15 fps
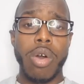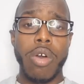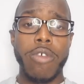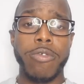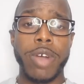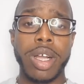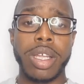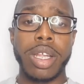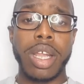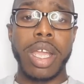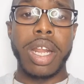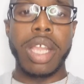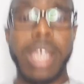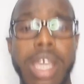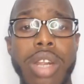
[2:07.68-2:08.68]
whole fucking
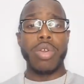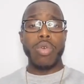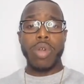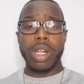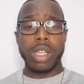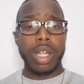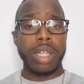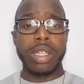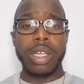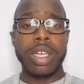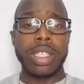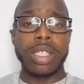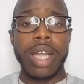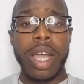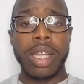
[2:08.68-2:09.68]
idiot who clearly does
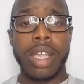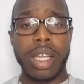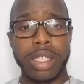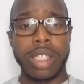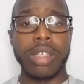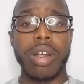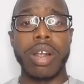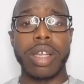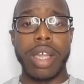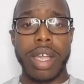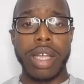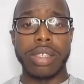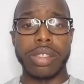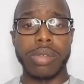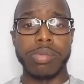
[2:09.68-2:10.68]
not get
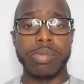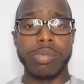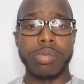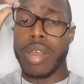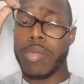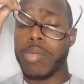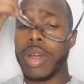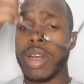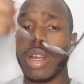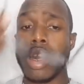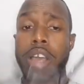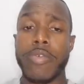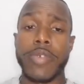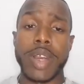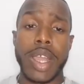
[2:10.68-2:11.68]
sarcasm. But
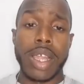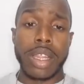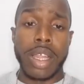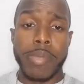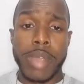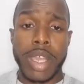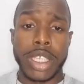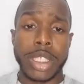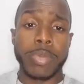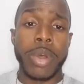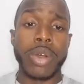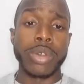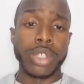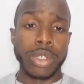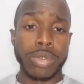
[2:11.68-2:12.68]
enough of that. Let me
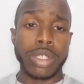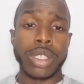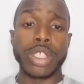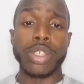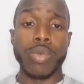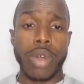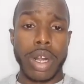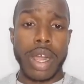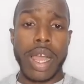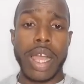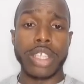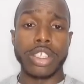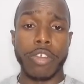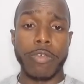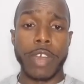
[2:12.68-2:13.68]
expose you since you want to
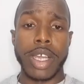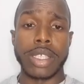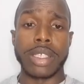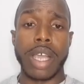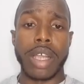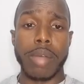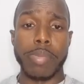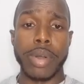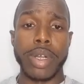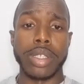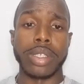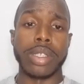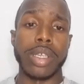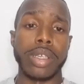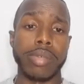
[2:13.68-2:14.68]
hide your face like a
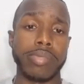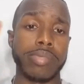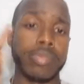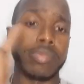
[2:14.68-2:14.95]
pussy.